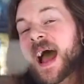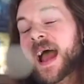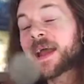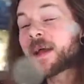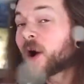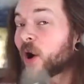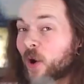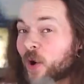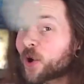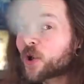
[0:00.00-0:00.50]
I
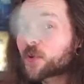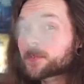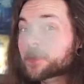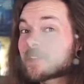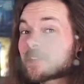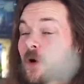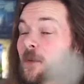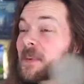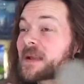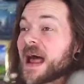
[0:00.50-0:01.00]
hope
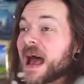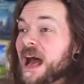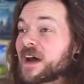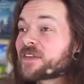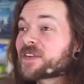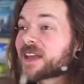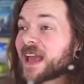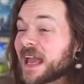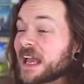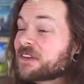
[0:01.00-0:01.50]
you've all been
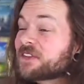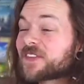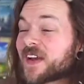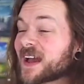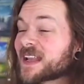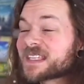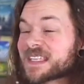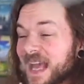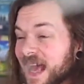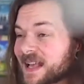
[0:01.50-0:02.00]
having a
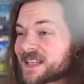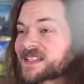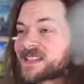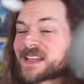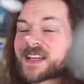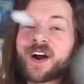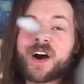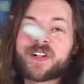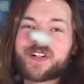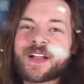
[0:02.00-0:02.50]

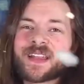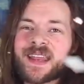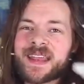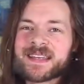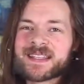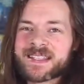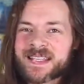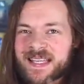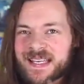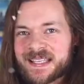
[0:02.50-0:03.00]
fantastic
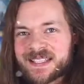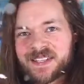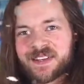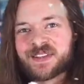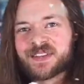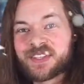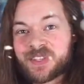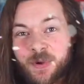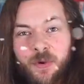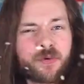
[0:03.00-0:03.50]
holiday
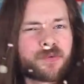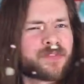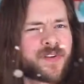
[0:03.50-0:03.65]
season so